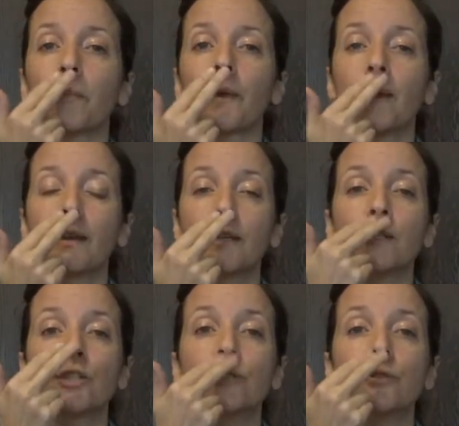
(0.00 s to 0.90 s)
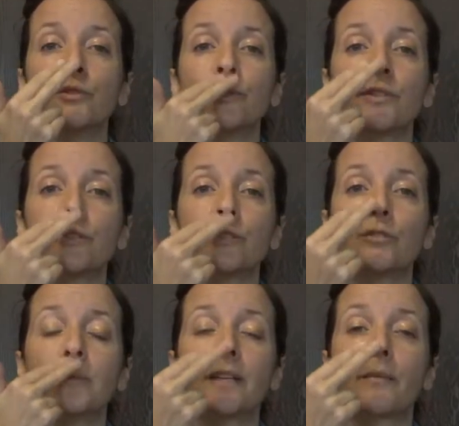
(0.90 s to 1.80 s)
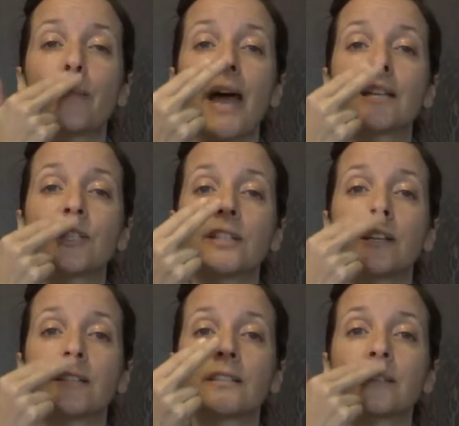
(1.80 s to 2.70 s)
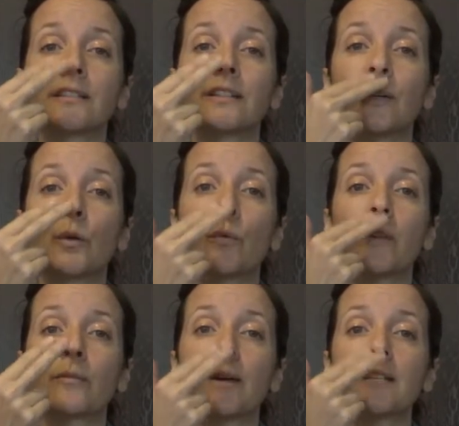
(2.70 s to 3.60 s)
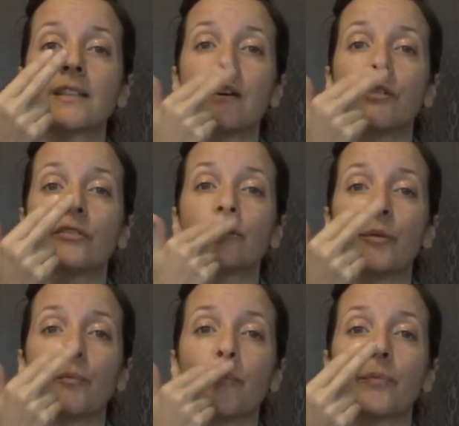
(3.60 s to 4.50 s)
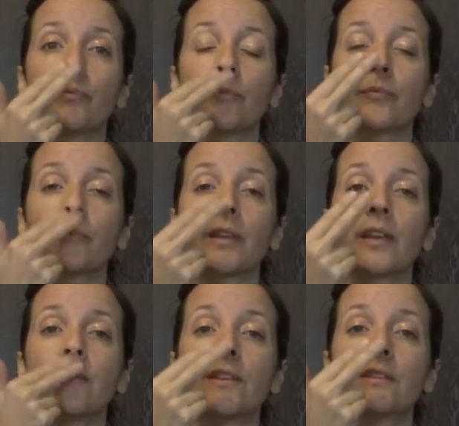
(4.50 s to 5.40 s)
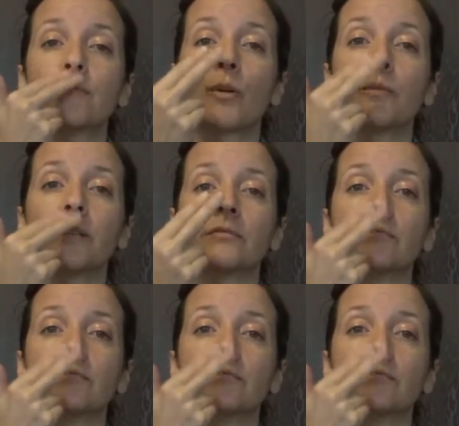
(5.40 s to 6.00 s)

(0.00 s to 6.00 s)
And I can choose to be compassionate with myself in this moment.